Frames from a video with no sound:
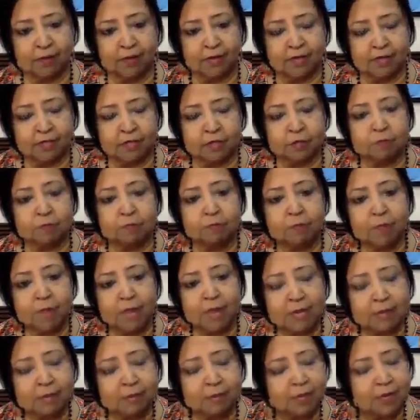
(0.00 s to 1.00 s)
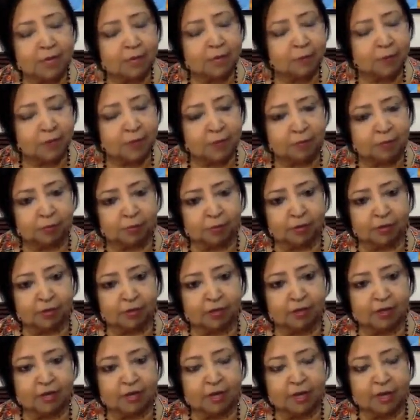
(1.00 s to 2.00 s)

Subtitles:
So many people